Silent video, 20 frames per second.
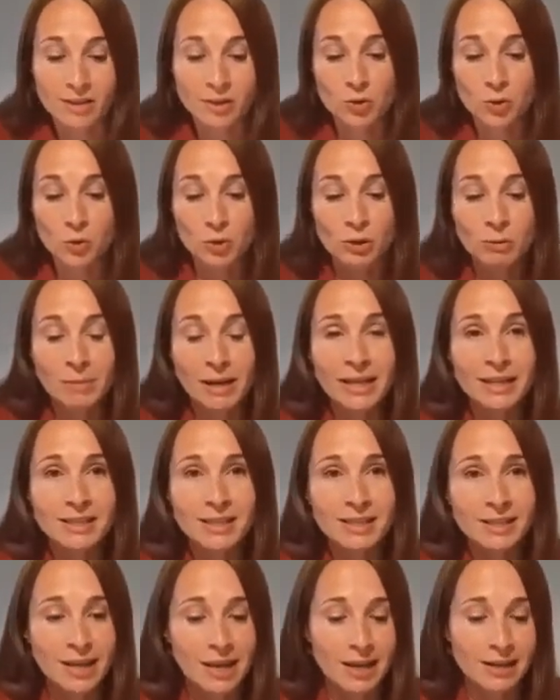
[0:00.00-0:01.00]
So you might
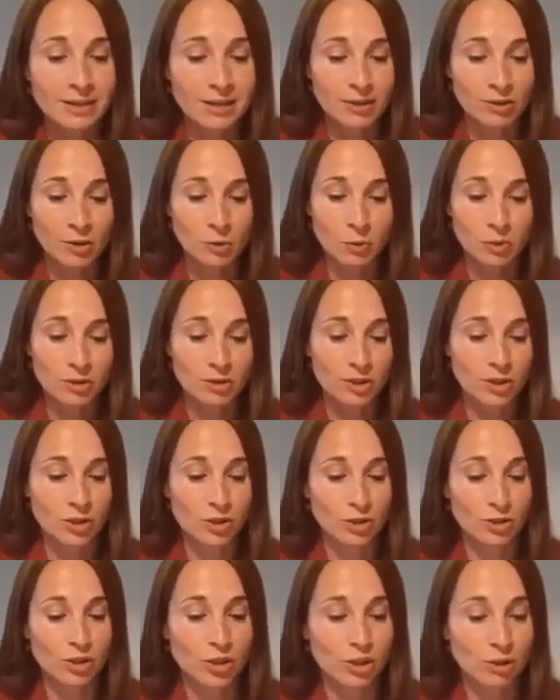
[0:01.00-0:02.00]
decide that you want to
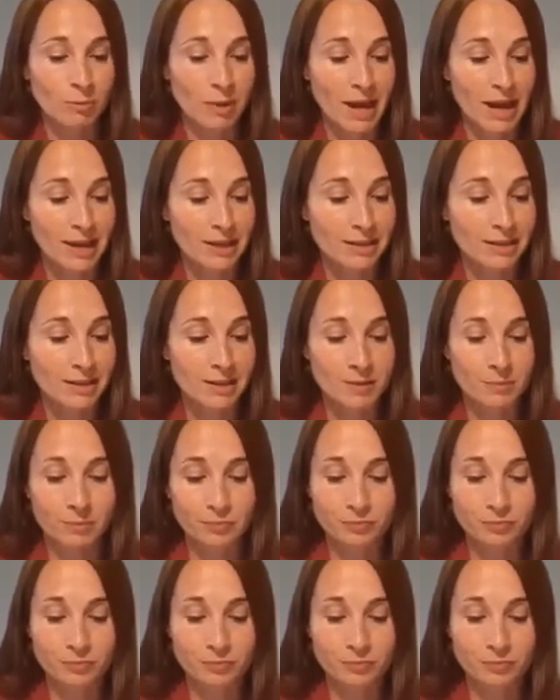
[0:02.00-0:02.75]
use your pens